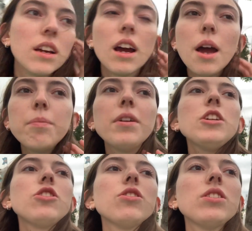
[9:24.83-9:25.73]
I'm pretty
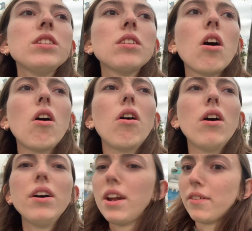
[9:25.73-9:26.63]
sure she's
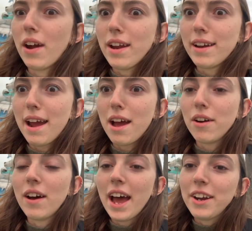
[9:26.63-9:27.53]
on it right now.
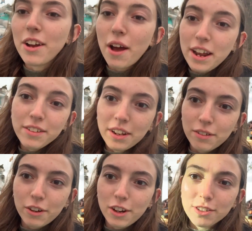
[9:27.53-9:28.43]
I don't know. I don't like
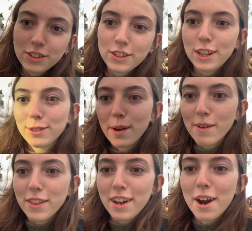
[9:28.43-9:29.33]
roller coasters, so that's why I'm
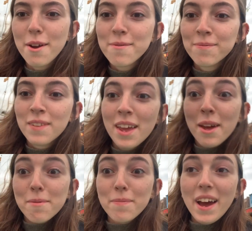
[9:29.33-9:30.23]
not there.
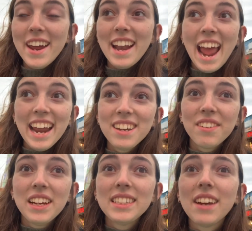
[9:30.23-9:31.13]
But
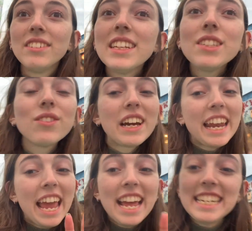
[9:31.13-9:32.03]
anyways, after this, we're gonna
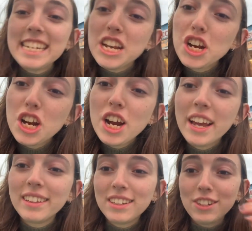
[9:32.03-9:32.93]
get dinner
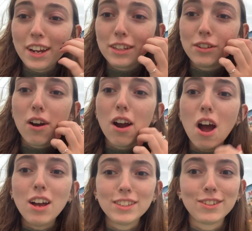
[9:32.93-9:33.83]
and then check into our
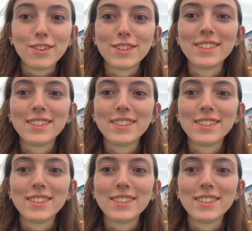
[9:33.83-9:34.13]
hostel.